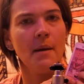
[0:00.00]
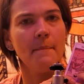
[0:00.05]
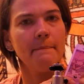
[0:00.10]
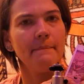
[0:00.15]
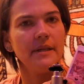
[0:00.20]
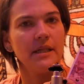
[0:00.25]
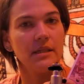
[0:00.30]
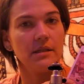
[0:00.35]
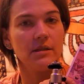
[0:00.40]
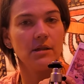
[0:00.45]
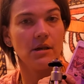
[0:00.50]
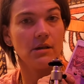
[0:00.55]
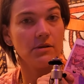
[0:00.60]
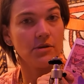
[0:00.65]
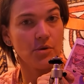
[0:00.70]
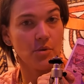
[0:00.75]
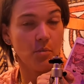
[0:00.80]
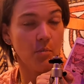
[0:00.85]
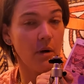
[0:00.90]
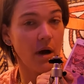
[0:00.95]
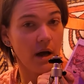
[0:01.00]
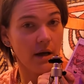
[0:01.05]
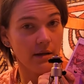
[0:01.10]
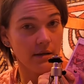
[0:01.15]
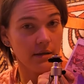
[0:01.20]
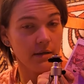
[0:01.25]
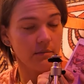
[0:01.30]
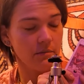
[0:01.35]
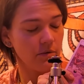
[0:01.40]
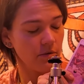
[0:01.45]
But it's also
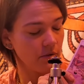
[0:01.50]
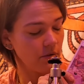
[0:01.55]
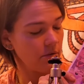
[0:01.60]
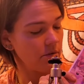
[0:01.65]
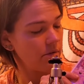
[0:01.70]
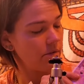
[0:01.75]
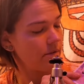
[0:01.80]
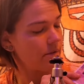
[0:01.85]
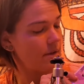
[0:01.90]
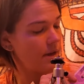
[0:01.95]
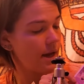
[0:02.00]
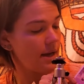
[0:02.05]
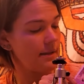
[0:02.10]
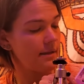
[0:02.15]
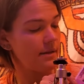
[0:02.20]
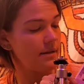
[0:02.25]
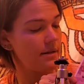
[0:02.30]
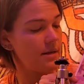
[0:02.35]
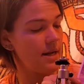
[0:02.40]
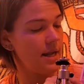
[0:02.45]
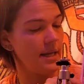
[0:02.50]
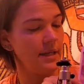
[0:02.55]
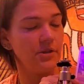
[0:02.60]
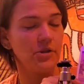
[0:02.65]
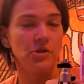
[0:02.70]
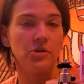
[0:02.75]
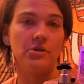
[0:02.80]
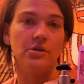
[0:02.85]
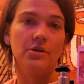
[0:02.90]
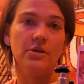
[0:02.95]
possible that the
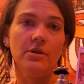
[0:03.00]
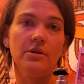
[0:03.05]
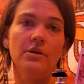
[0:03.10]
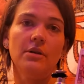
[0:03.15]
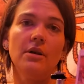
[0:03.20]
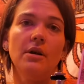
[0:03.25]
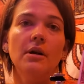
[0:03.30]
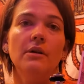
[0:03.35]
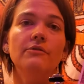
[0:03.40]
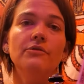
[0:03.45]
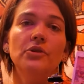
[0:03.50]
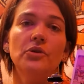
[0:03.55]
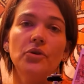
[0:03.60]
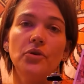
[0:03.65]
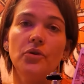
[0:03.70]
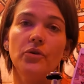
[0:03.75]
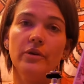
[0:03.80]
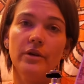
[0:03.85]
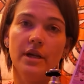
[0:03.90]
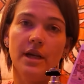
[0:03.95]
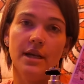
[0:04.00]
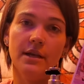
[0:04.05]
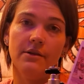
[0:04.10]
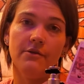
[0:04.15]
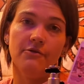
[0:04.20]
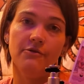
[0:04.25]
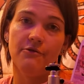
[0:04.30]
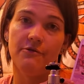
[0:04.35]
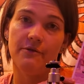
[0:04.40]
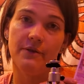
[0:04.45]
nature of your creative
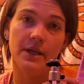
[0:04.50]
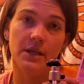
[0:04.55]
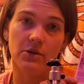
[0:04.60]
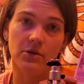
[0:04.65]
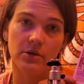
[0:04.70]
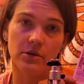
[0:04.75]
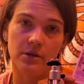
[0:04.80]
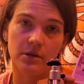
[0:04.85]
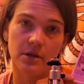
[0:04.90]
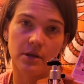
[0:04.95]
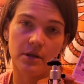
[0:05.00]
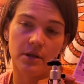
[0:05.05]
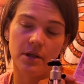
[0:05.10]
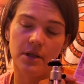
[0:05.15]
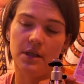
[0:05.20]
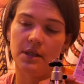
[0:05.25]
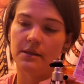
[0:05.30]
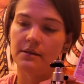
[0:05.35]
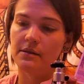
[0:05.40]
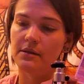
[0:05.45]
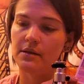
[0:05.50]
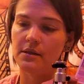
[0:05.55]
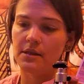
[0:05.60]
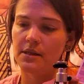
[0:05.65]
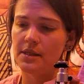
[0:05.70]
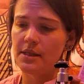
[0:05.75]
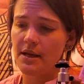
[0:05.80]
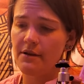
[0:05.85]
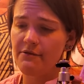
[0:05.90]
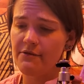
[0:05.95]
field because it
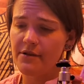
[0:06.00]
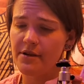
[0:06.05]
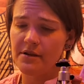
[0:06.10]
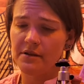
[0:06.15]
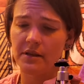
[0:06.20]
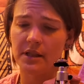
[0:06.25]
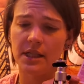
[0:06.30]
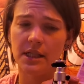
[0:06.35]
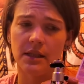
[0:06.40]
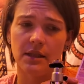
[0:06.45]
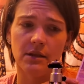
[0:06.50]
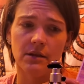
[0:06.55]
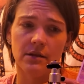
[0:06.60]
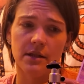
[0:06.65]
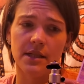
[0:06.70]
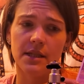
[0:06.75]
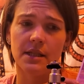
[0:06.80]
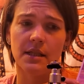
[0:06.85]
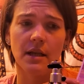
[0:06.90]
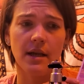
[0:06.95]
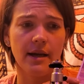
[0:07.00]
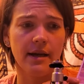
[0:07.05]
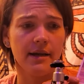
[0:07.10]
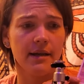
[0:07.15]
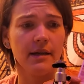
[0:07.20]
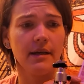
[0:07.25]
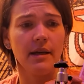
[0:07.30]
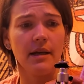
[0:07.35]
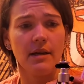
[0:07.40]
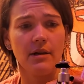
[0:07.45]
definitely looks like
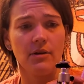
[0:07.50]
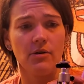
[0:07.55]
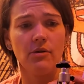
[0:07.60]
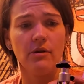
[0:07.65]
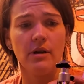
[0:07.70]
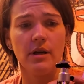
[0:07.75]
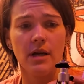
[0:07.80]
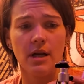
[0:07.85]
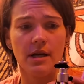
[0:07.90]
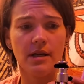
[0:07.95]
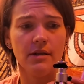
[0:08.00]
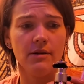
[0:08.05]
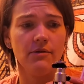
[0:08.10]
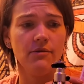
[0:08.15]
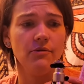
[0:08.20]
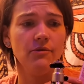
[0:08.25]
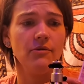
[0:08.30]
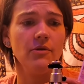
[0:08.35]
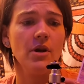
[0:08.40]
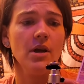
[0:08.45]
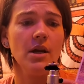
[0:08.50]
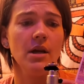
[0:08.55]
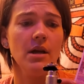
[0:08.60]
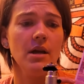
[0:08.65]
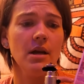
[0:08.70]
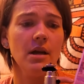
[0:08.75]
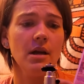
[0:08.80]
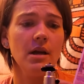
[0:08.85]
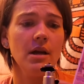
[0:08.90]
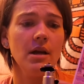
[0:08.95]
a creative
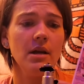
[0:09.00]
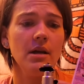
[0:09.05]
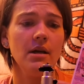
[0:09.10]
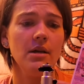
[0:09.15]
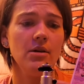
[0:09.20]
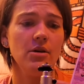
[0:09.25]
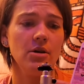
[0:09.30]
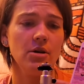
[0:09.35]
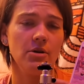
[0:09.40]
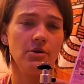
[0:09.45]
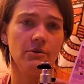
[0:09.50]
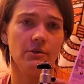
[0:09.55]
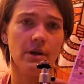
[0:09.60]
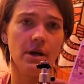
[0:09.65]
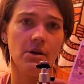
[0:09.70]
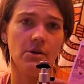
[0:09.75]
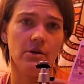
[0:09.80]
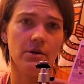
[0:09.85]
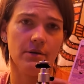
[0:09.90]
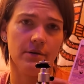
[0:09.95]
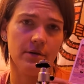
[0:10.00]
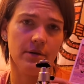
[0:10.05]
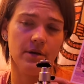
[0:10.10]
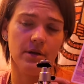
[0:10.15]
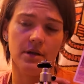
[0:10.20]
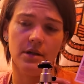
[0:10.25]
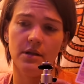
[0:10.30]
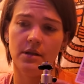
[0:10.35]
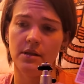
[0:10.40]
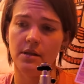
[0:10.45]
career
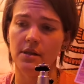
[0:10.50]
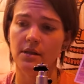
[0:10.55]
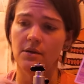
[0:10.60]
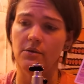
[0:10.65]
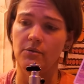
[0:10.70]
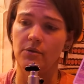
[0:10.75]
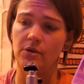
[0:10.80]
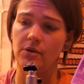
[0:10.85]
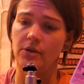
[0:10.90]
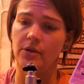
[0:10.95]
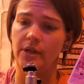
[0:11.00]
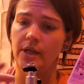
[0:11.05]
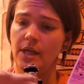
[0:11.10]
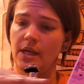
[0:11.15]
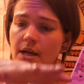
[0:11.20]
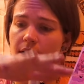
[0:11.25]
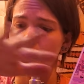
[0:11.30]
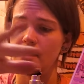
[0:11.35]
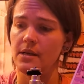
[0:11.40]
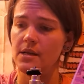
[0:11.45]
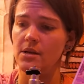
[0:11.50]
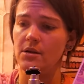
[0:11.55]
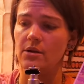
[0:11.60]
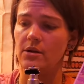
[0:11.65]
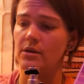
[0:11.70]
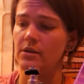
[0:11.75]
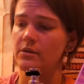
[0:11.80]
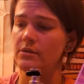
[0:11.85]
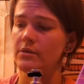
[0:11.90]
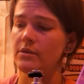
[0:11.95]
that we're looking at
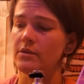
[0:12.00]
here